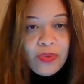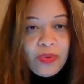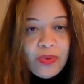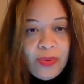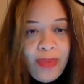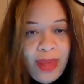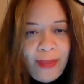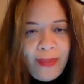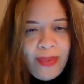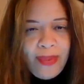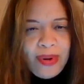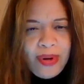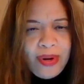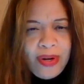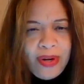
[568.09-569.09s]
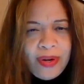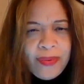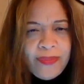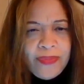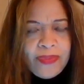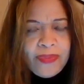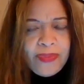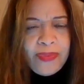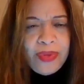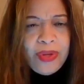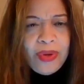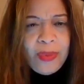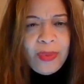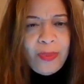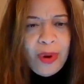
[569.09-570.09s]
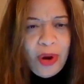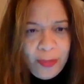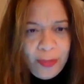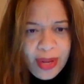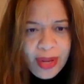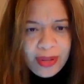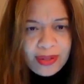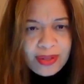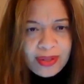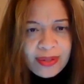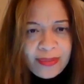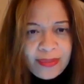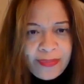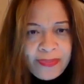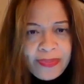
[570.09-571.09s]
remember your purpose.